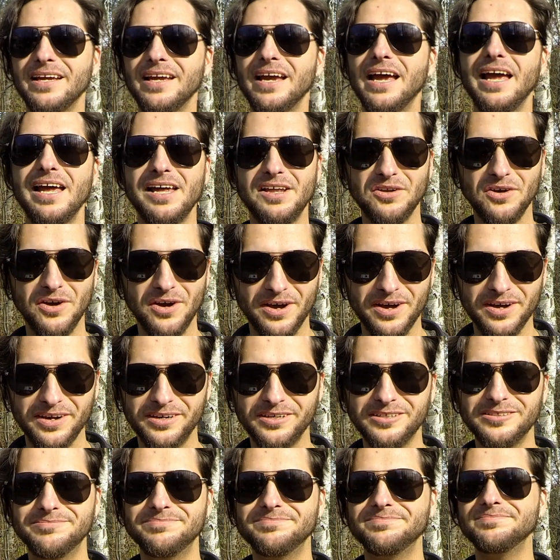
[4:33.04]
and
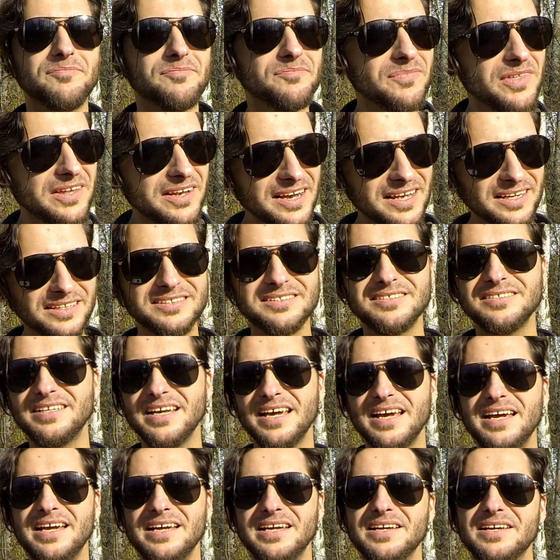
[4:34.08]
higher. The next
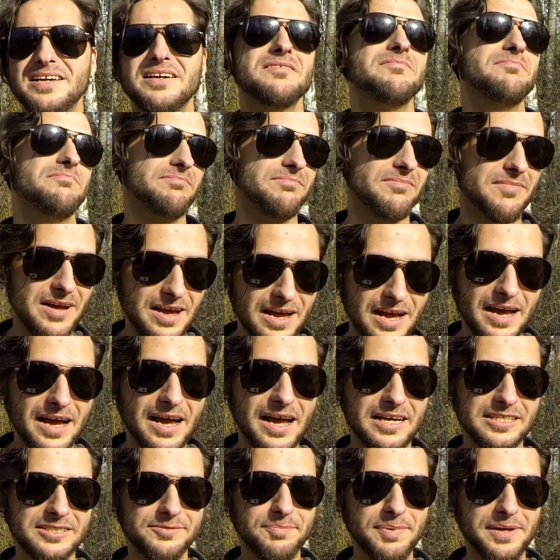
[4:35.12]
day,
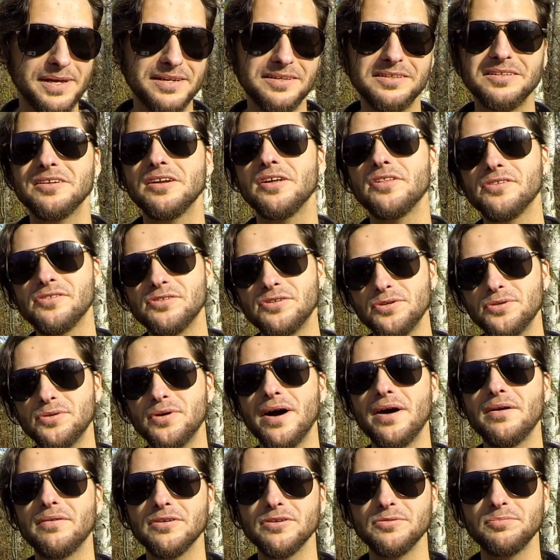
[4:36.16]
I spend another 2
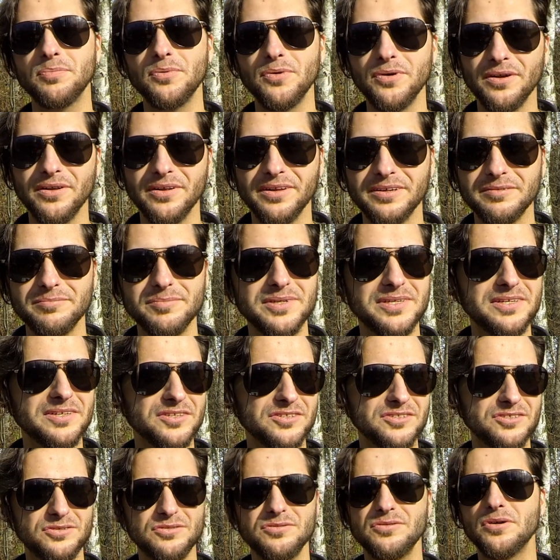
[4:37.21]
hours boiling,
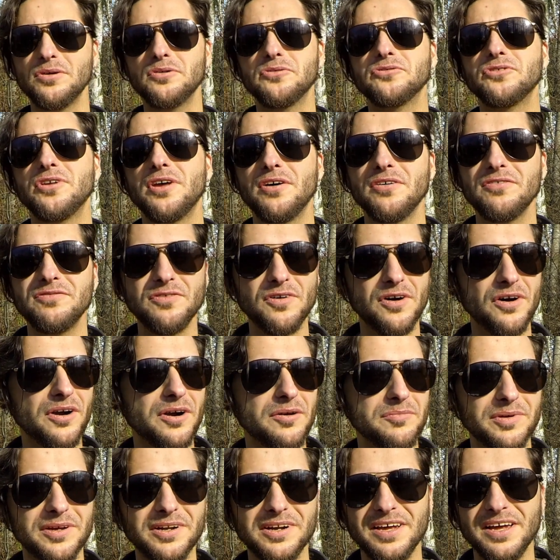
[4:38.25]
because who knows how far
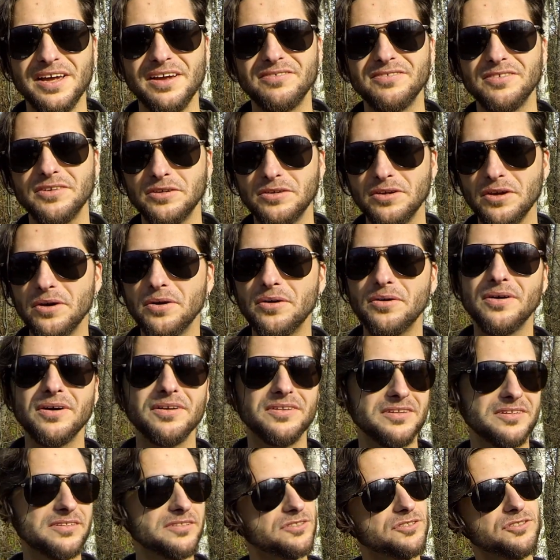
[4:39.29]
I'm going to have to go on
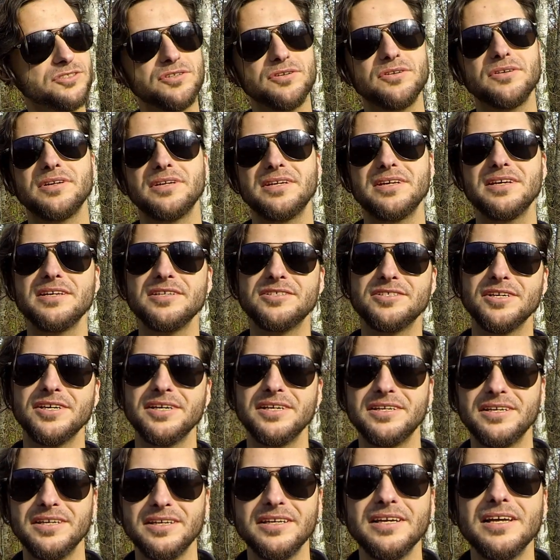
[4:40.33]
this journey
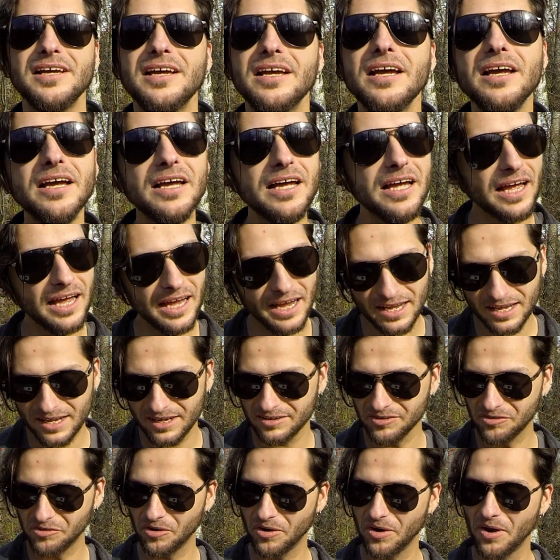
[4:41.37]
hitchhiking,
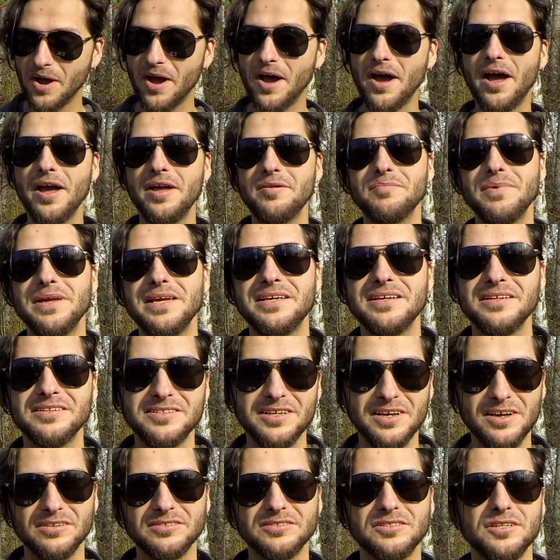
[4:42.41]
and I make it
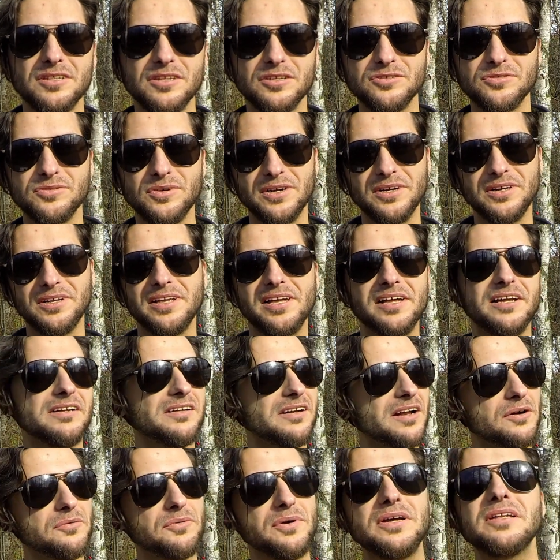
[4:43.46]
down to the trailhead, and
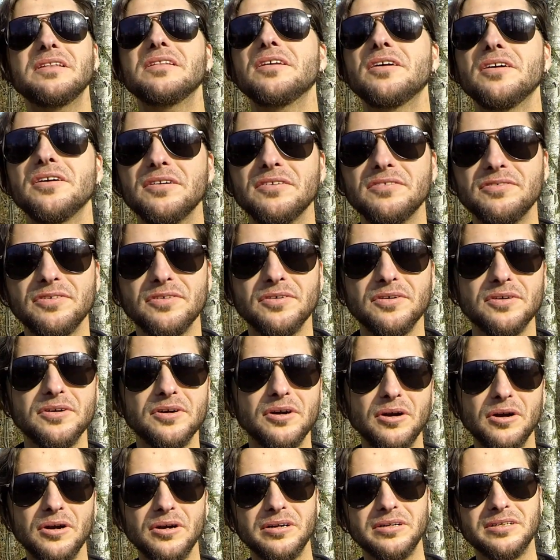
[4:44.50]
I wait there
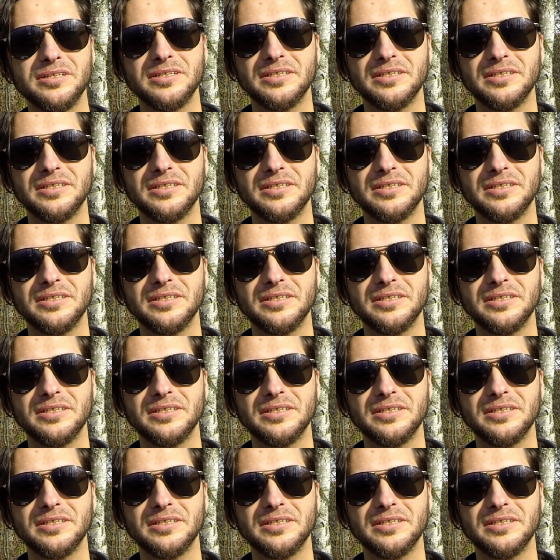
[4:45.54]
for